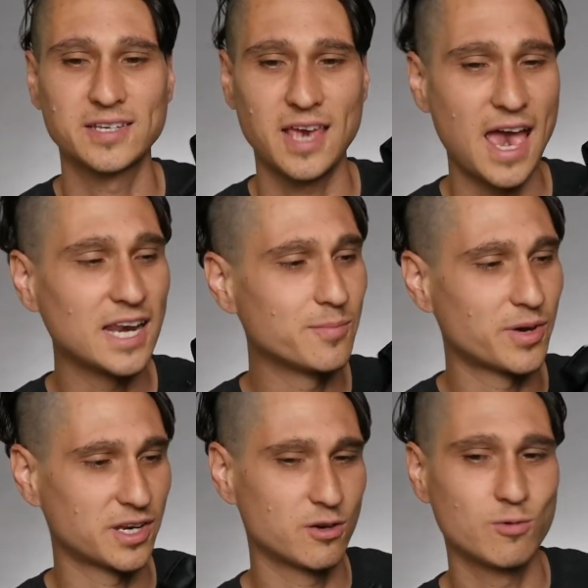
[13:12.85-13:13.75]
to
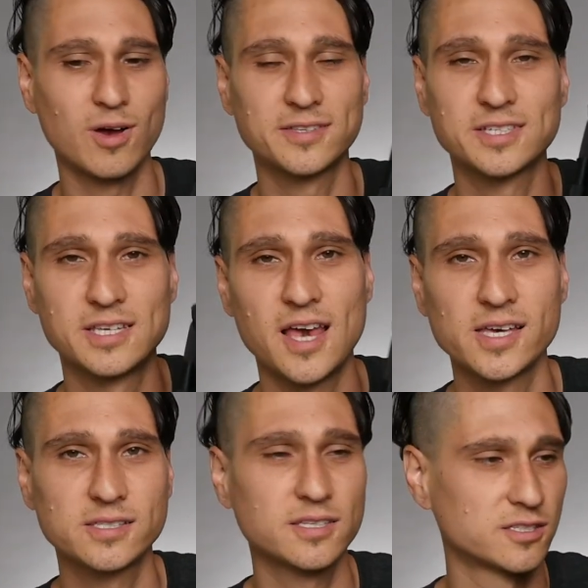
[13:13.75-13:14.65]
anybody who wants a
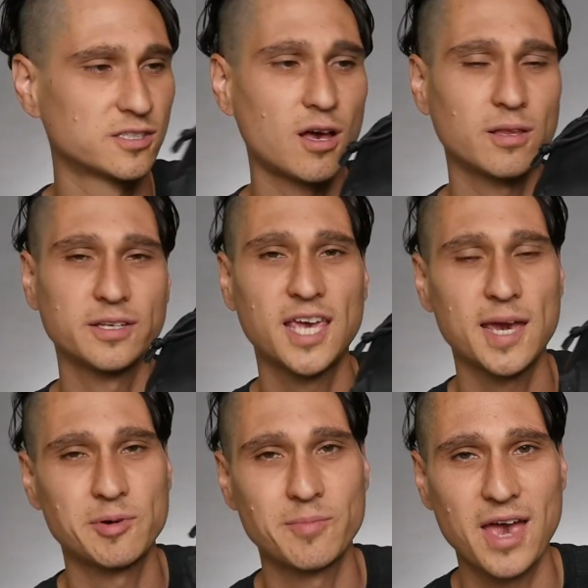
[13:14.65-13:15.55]
nice, solid
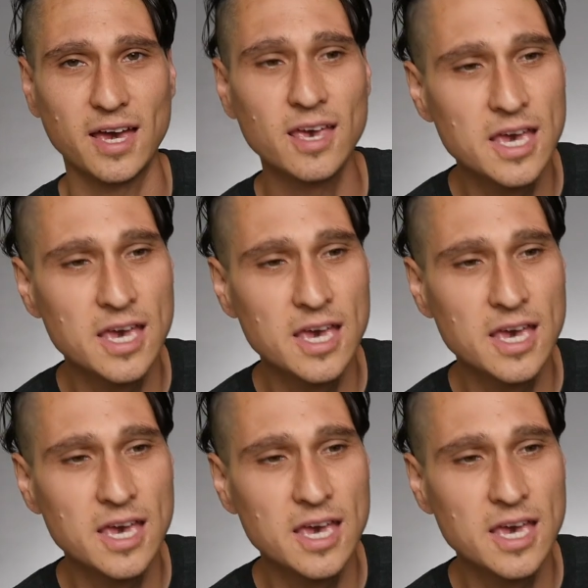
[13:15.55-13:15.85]
camera bag.